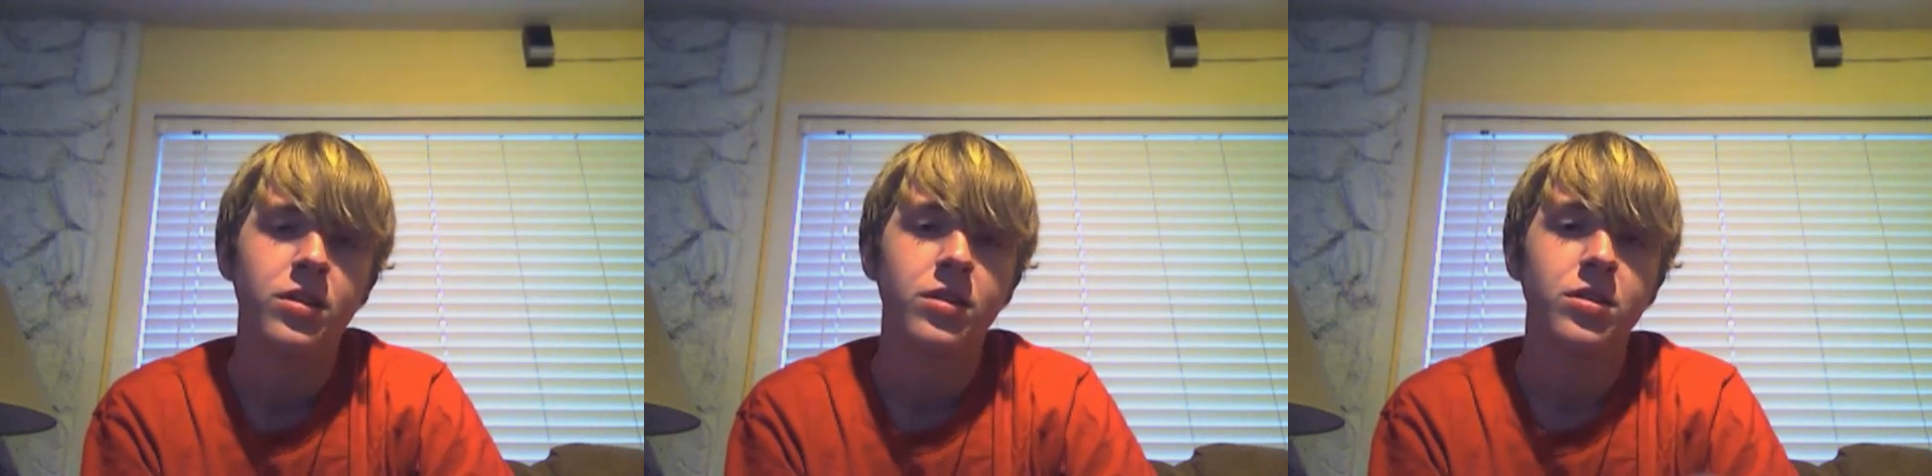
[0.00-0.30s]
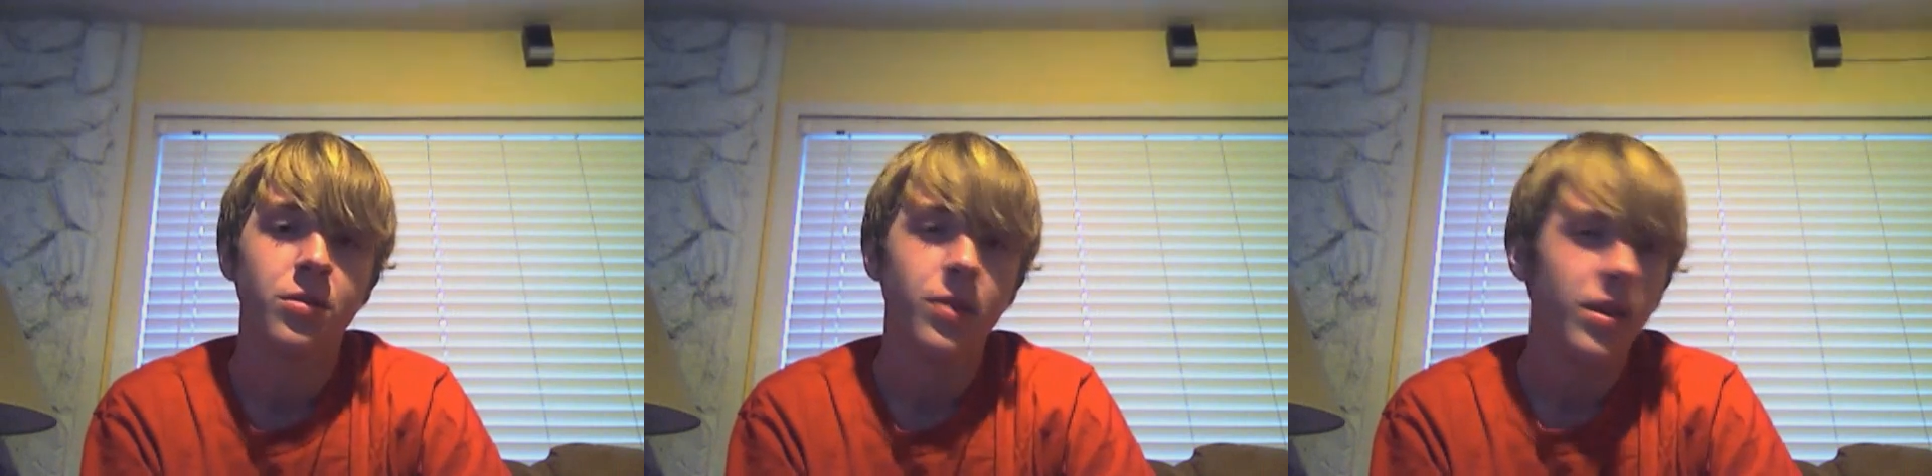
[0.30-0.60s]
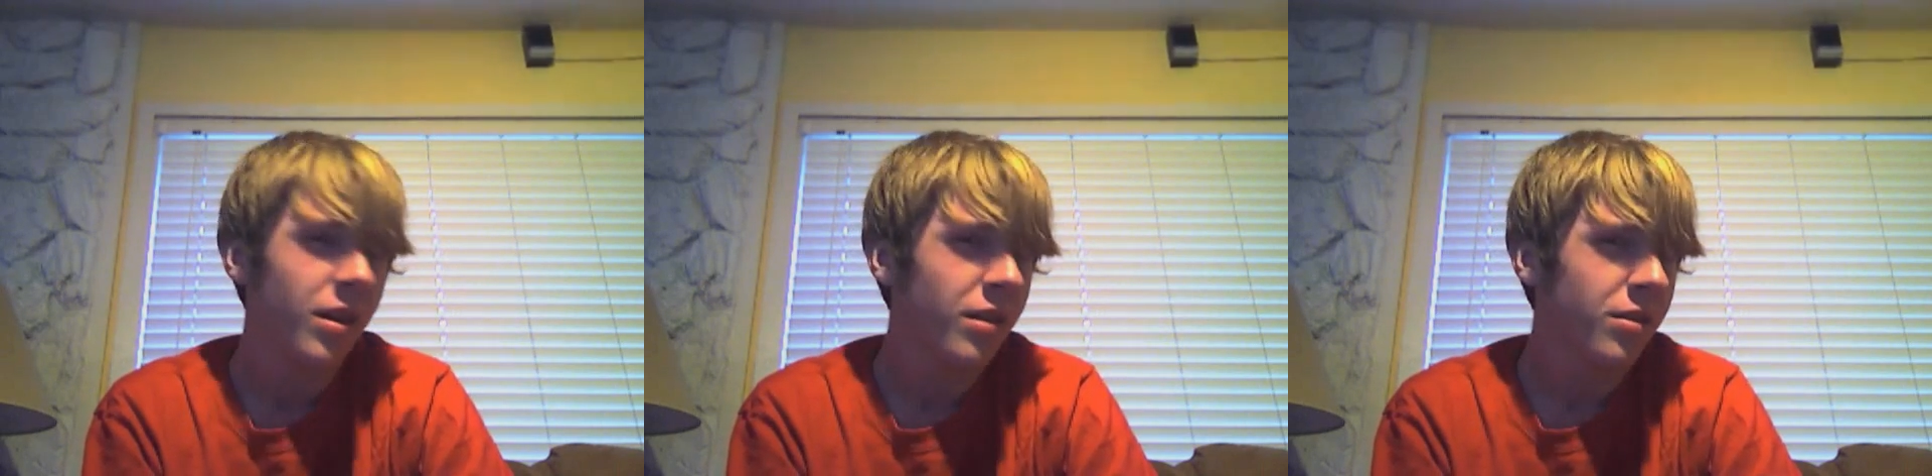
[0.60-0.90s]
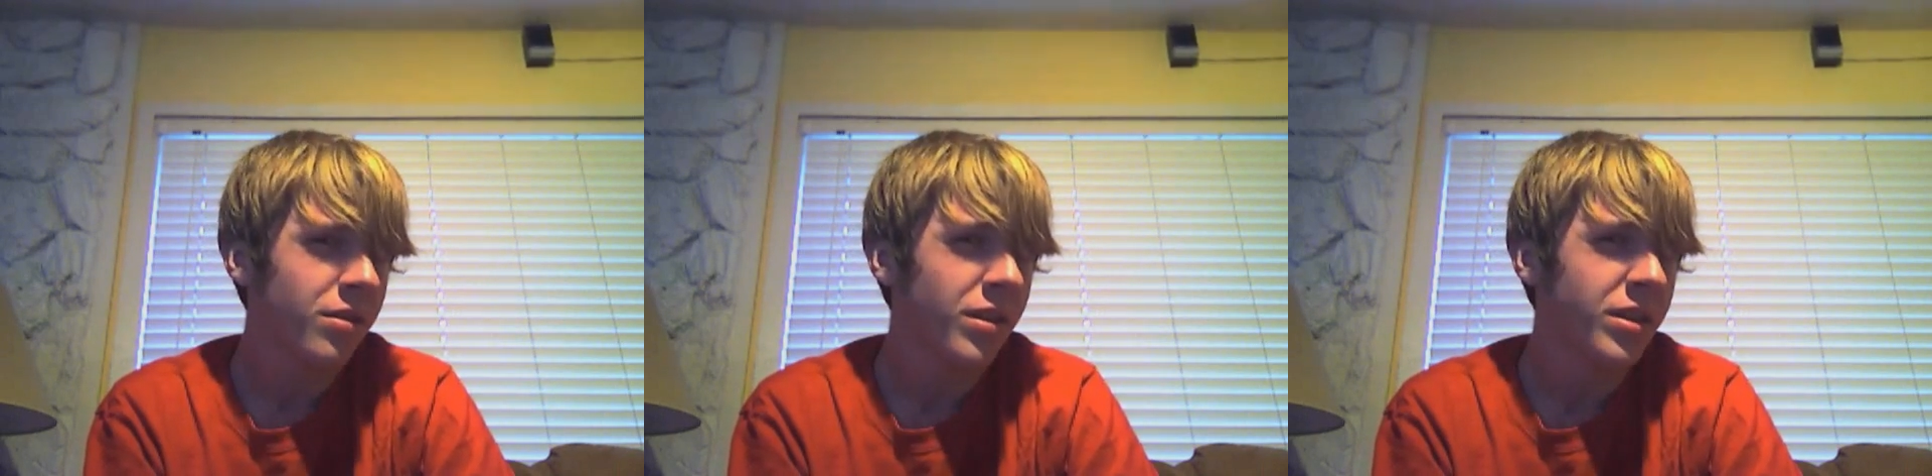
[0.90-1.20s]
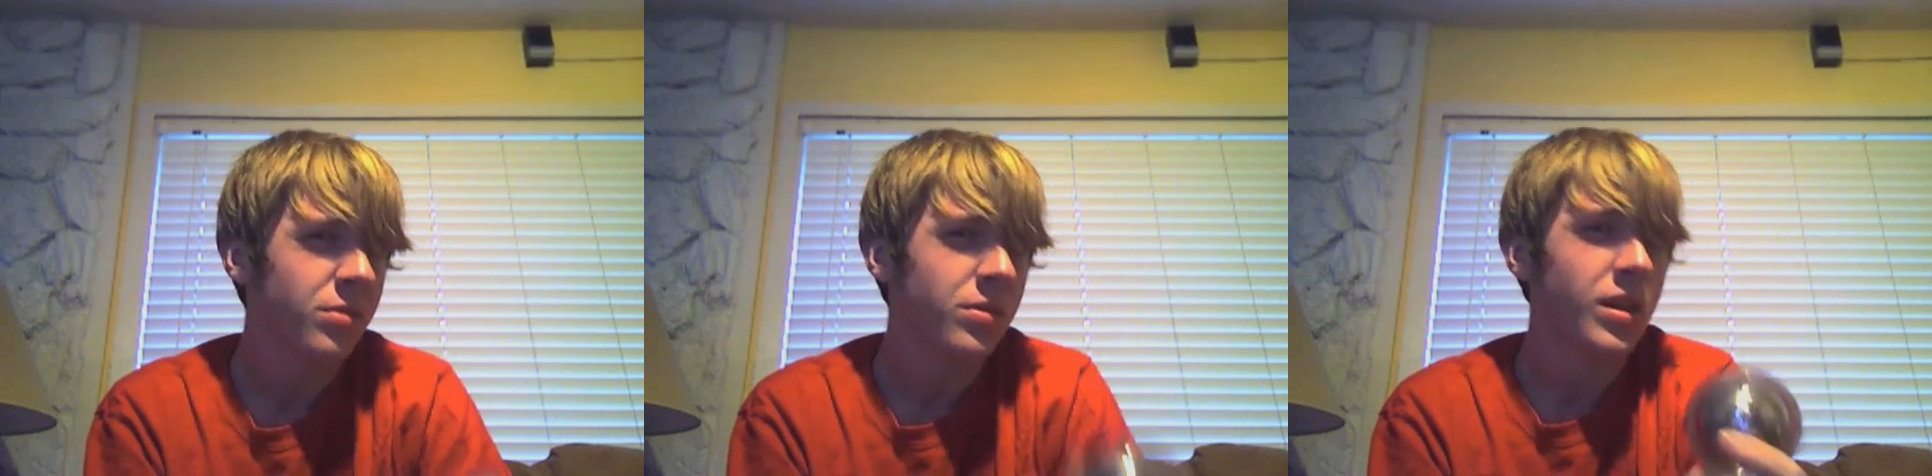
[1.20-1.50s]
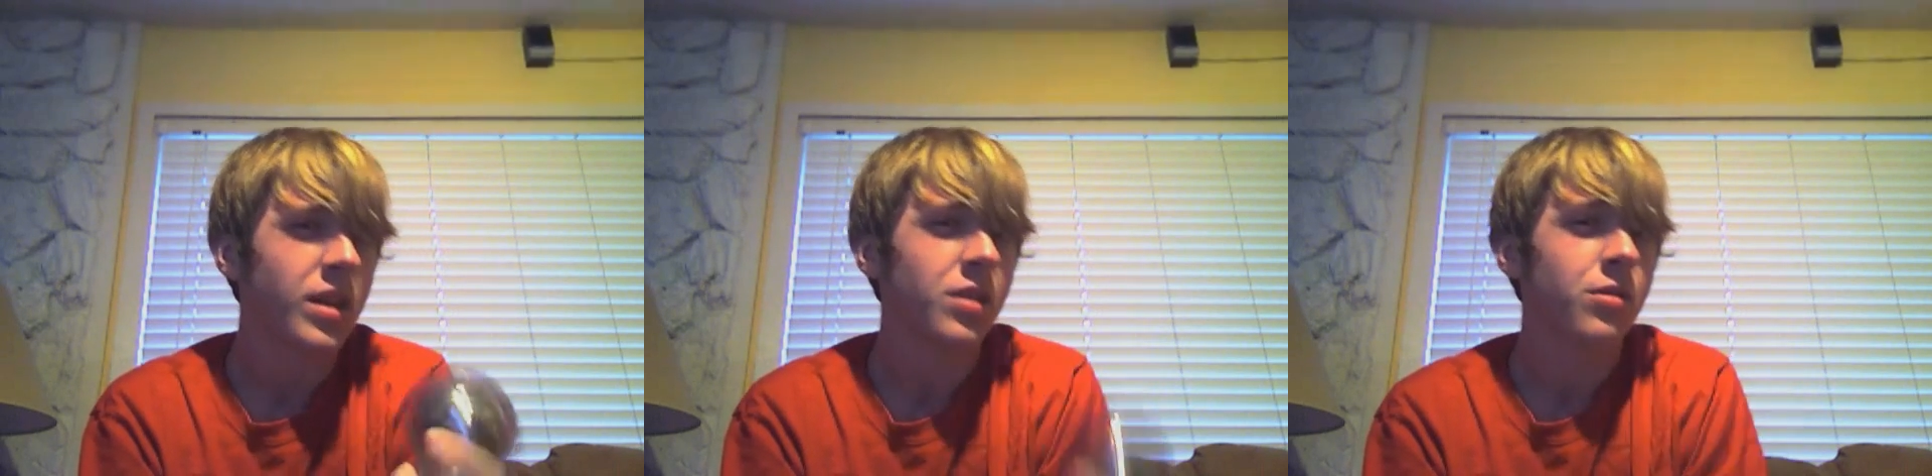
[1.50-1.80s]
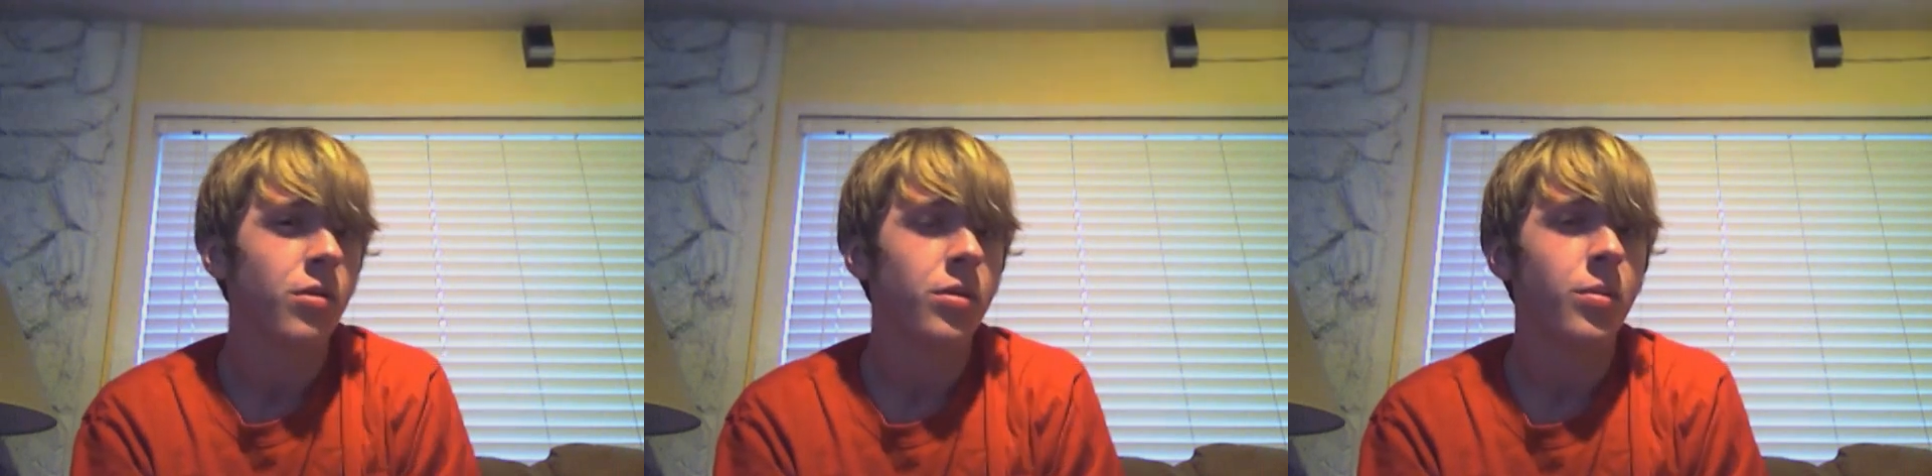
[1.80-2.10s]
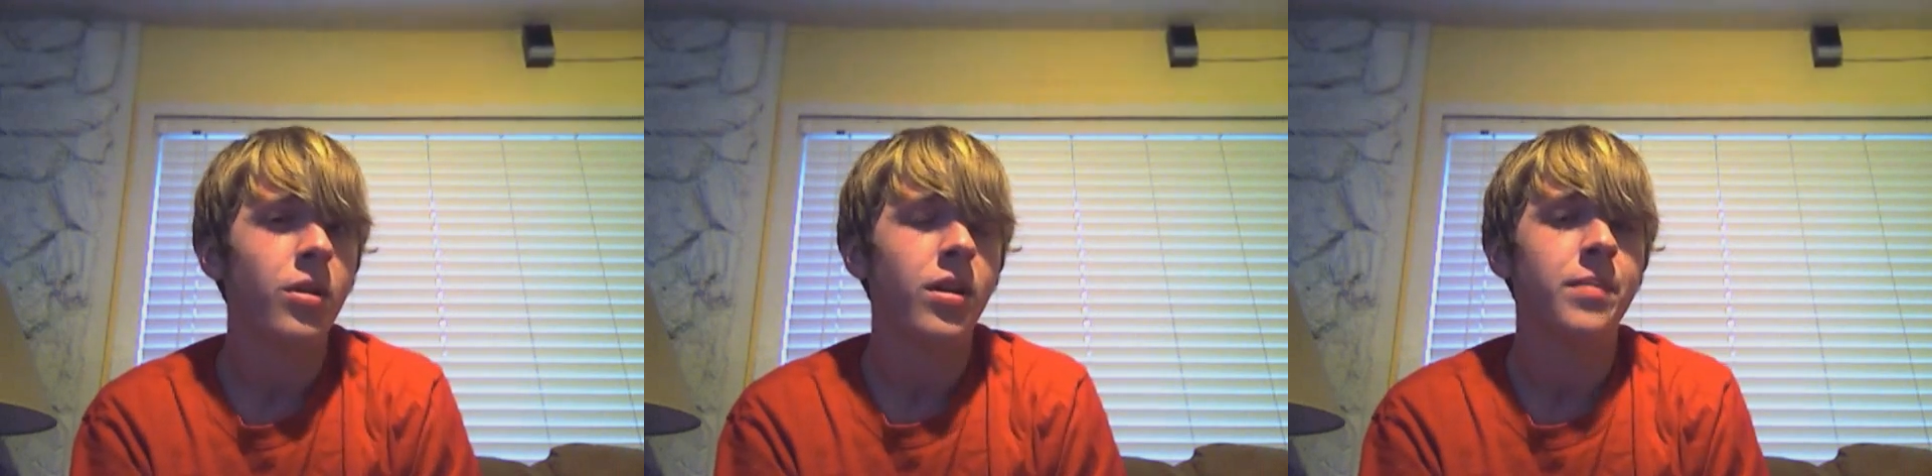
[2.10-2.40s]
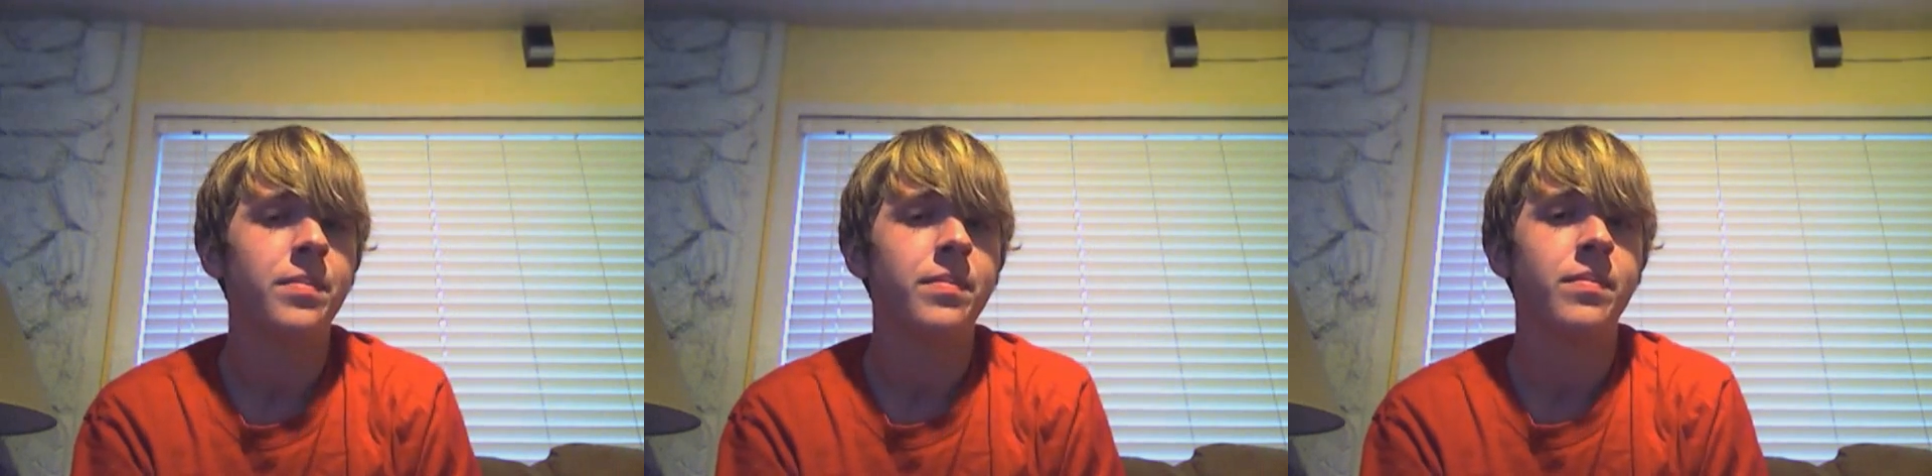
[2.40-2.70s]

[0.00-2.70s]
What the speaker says: So the way that I learned this was I'd throw the ball up